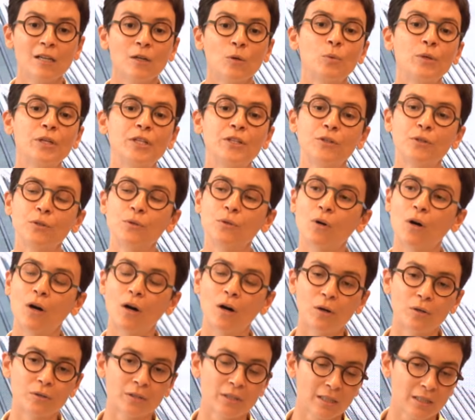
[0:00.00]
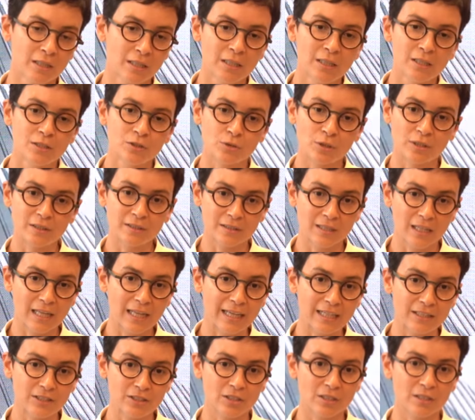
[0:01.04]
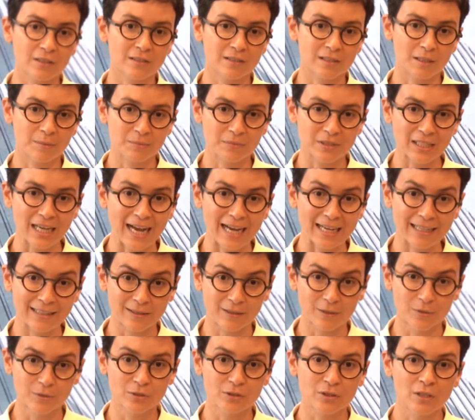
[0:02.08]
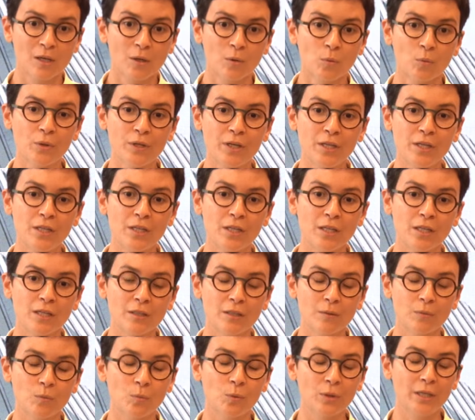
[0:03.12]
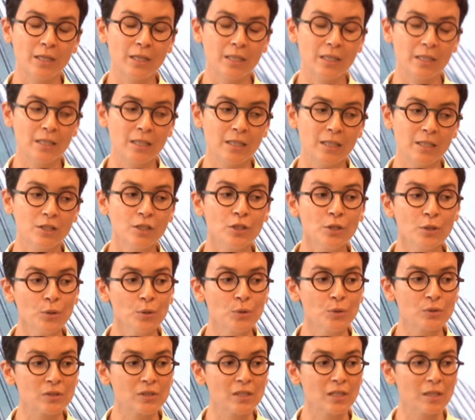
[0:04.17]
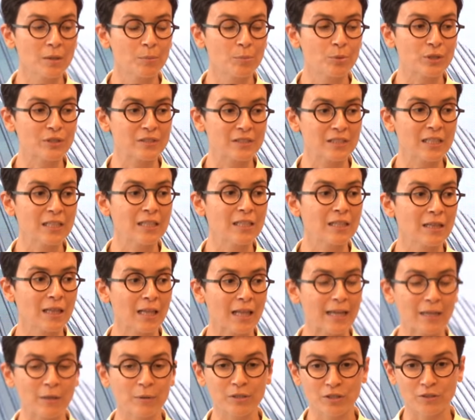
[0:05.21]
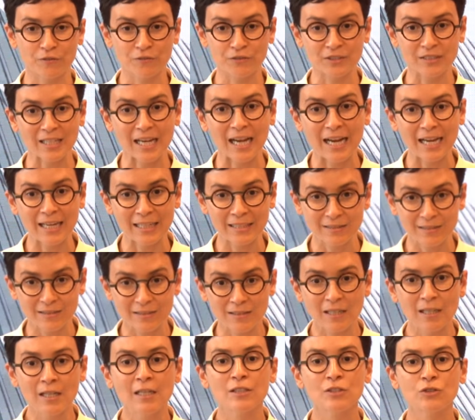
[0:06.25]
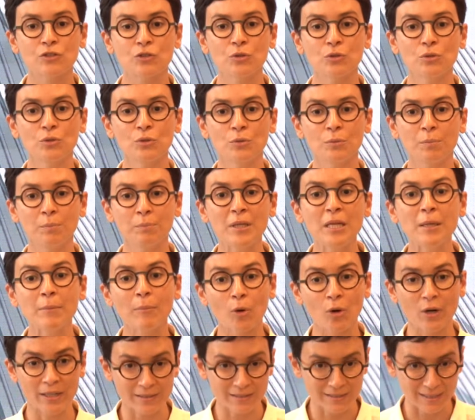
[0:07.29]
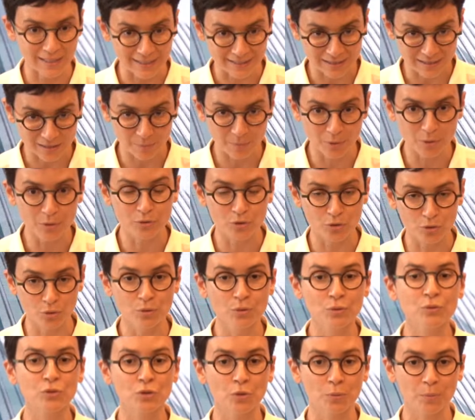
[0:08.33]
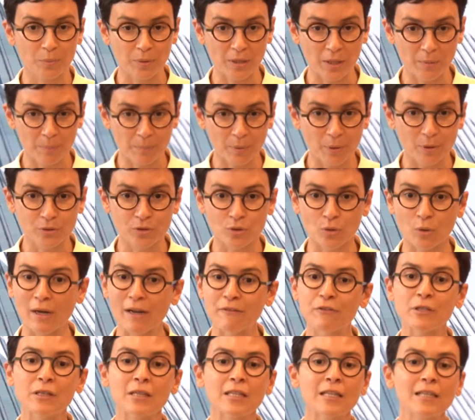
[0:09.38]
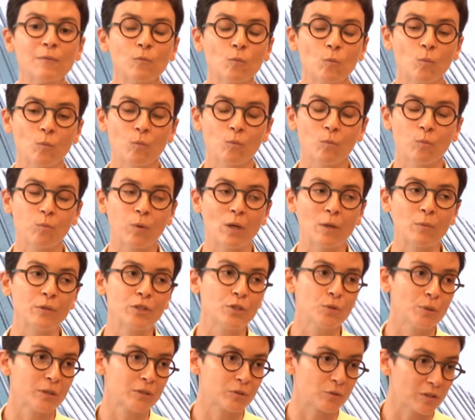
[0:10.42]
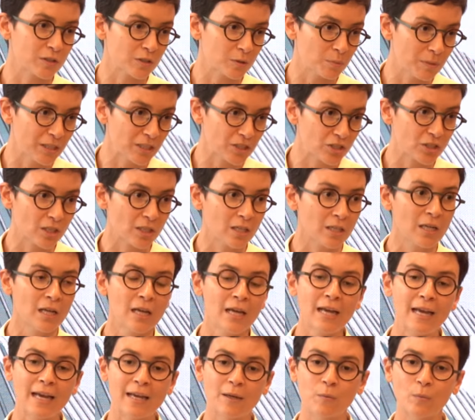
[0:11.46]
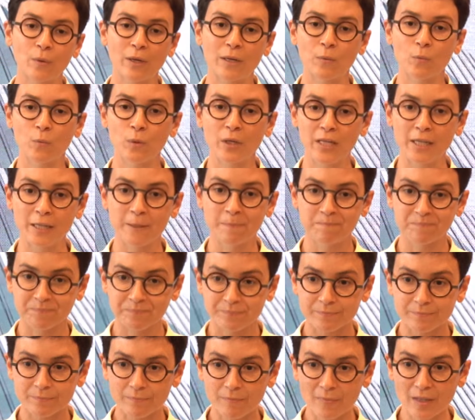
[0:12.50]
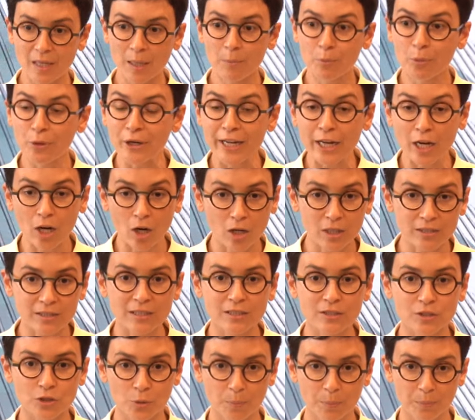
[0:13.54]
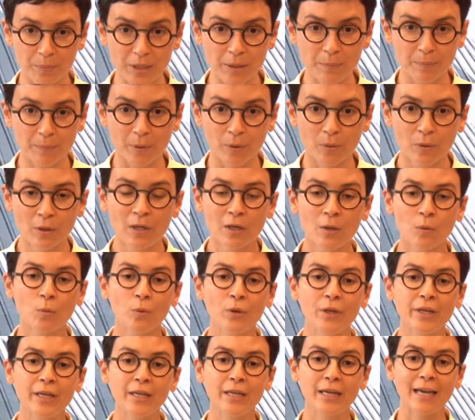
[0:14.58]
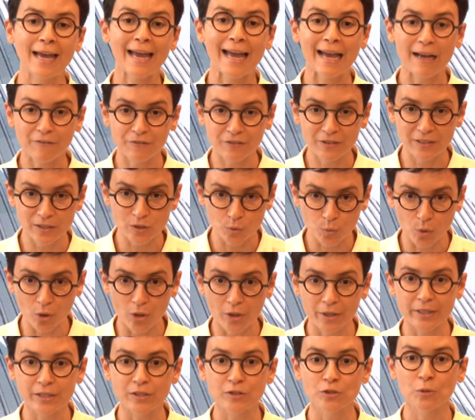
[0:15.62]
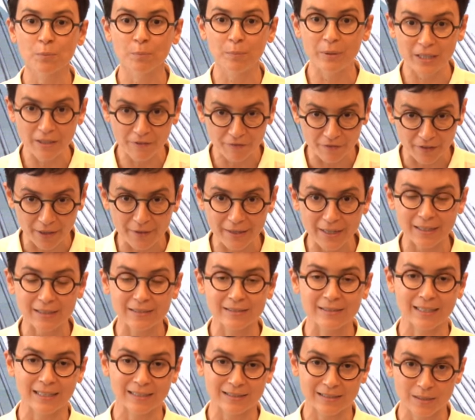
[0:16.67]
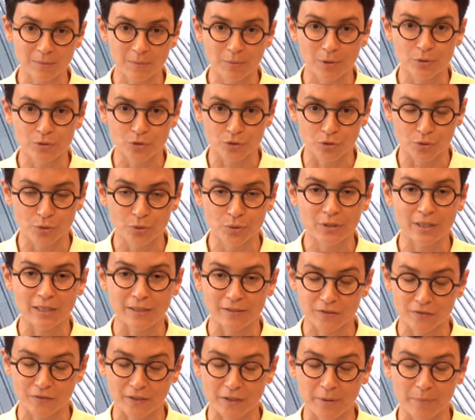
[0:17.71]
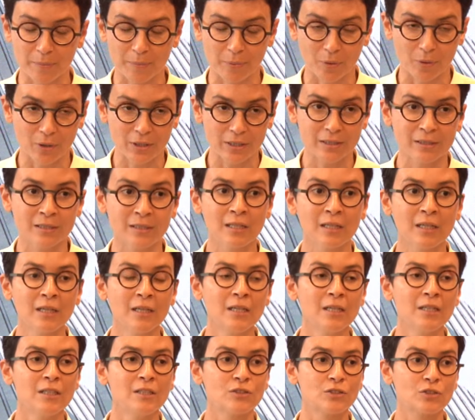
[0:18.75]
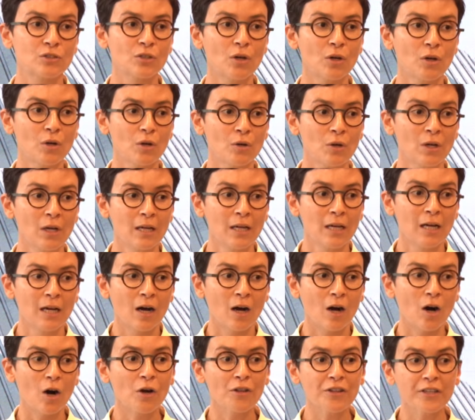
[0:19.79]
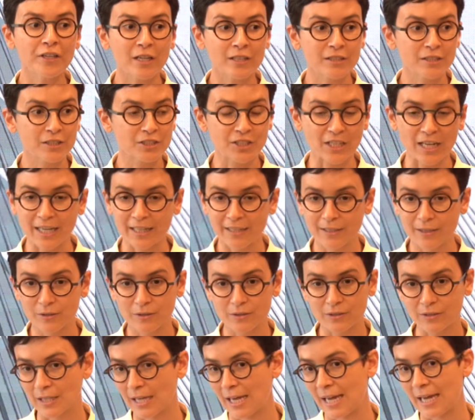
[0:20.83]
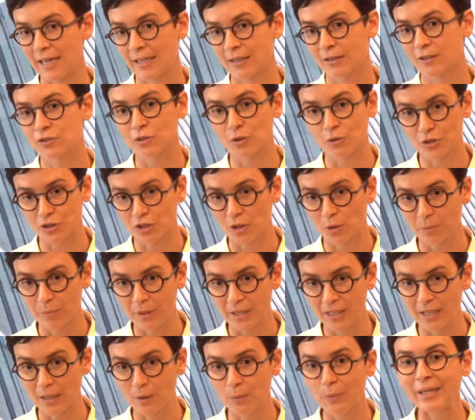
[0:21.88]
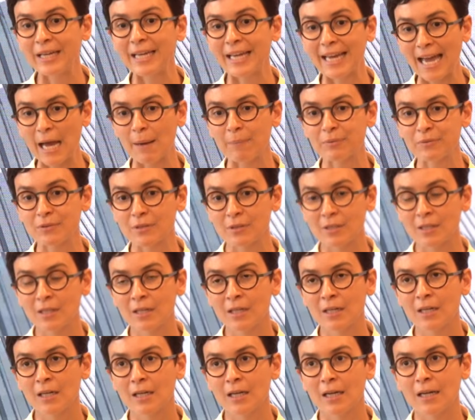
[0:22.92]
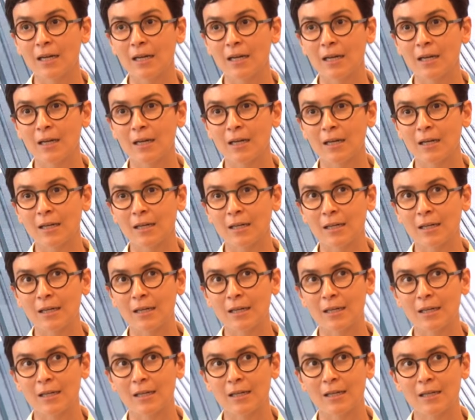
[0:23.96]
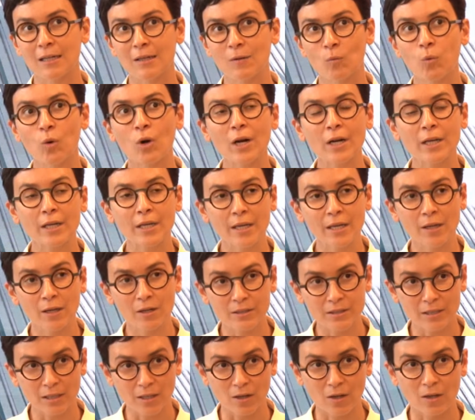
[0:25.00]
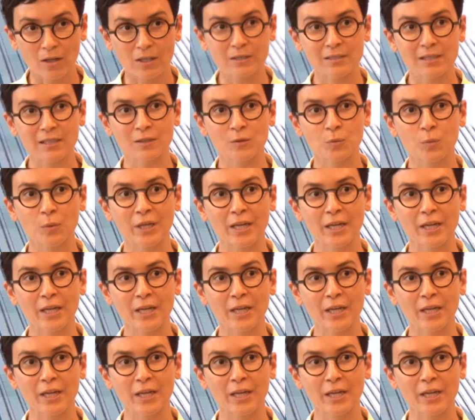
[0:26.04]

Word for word: We do all the translation, subtitles. We, we use the Brazilian language of signs to be more accessible to, to people. So everything, when we do a transmission and when we bring content to people, we have this worry to be very accessible too. That is very important. So all the other channels and social media, we kept uh, working on the content.